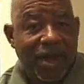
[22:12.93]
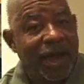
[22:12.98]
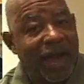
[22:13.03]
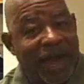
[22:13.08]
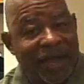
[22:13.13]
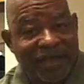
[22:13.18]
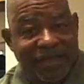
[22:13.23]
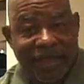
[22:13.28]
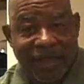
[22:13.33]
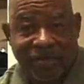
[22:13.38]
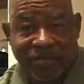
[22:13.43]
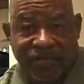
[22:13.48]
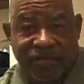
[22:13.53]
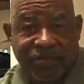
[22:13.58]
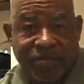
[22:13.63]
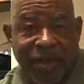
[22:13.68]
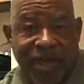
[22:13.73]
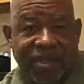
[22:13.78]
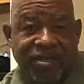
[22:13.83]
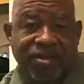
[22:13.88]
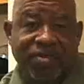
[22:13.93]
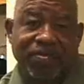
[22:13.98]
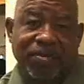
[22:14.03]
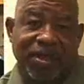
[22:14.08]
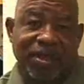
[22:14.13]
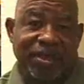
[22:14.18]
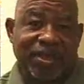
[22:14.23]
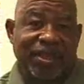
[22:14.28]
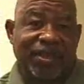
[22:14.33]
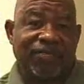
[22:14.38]
I take
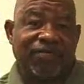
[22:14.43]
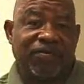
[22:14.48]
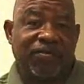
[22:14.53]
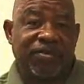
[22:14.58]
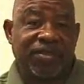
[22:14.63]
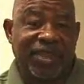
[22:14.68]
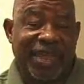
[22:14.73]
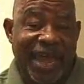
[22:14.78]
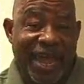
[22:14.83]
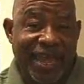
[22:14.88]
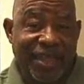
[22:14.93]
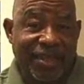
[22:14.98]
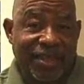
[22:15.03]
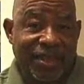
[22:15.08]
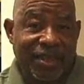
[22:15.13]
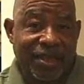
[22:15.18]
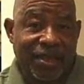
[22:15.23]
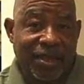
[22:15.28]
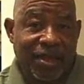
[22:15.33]
responsibility for that.